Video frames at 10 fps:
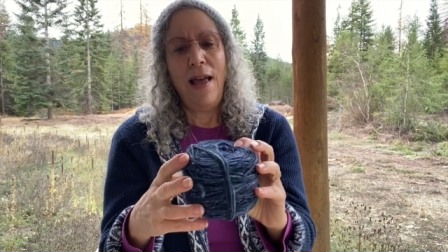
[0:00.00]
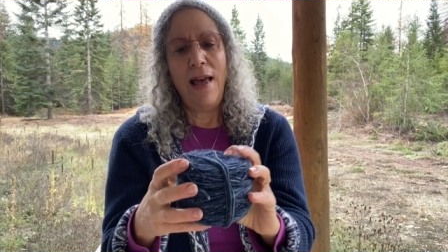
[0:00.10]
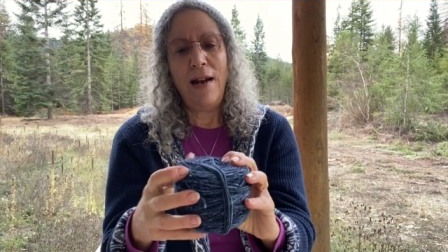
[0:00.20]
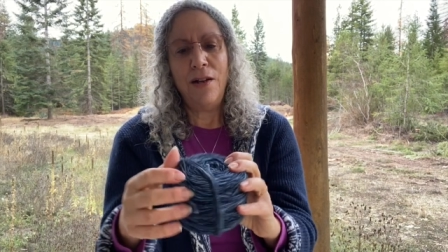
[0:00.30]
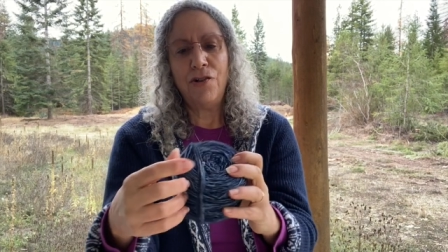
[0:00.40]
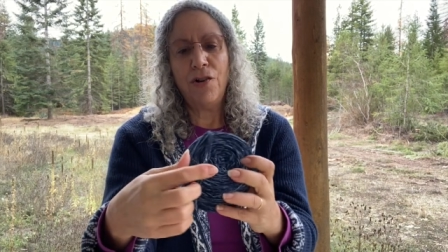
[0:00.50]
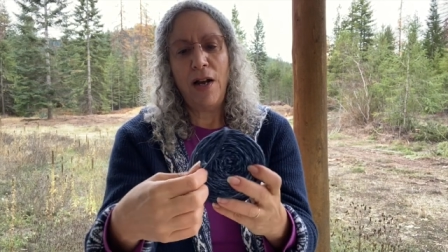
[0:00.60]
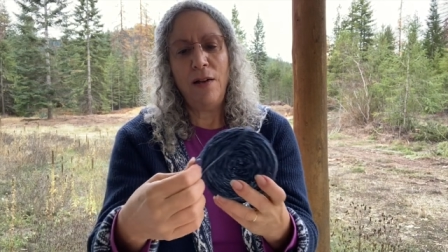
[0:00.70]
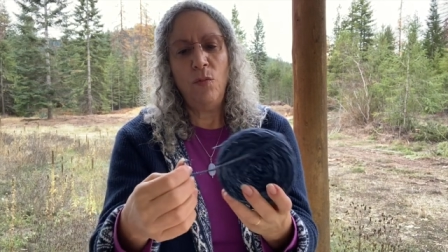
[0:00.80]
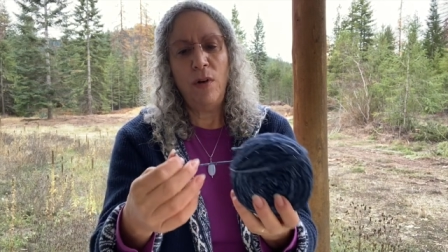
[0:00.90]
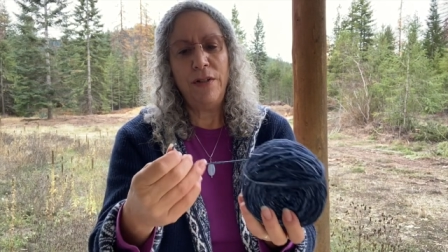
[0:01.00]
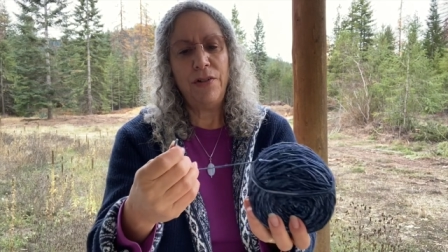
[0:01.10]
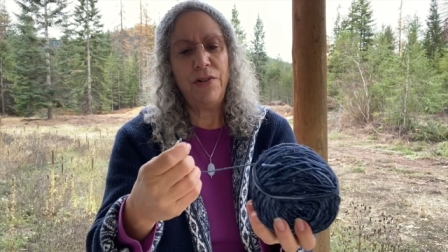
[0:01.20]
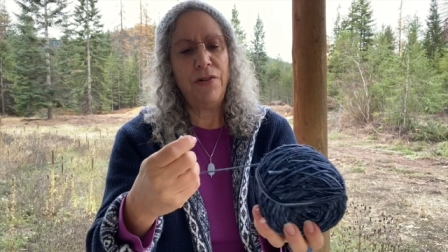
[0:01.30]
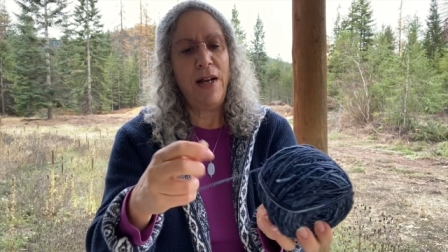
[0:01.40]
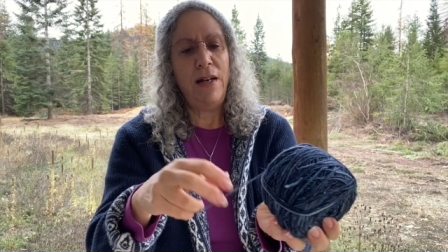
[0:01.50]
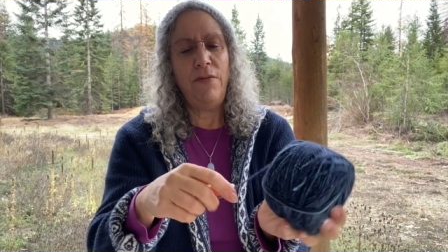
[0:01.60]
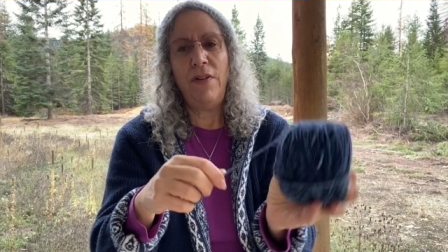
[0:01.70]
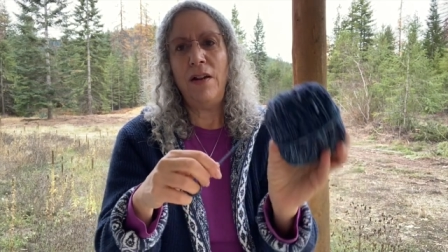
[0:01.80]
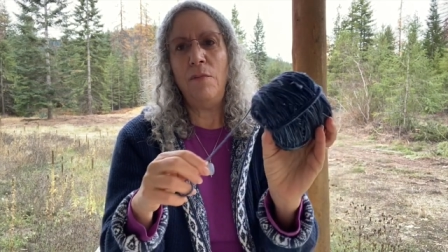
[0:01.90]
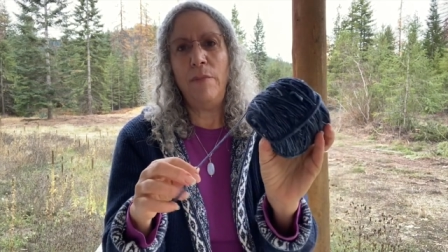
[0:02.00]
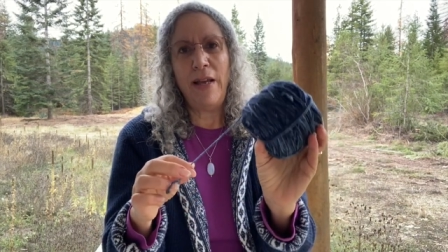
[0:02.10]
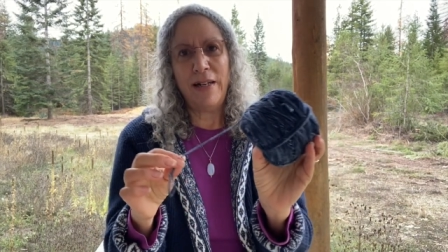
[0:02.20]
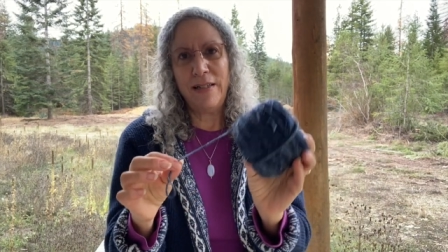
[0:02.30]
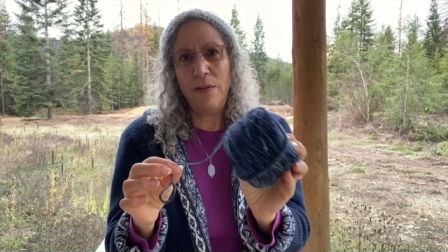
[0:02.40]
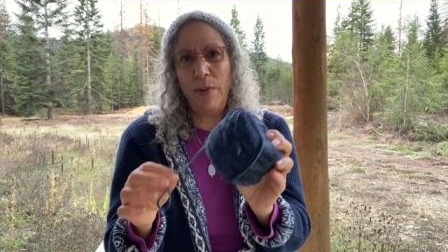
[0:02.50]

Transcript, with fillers: and I tried one strand of it, it mixed,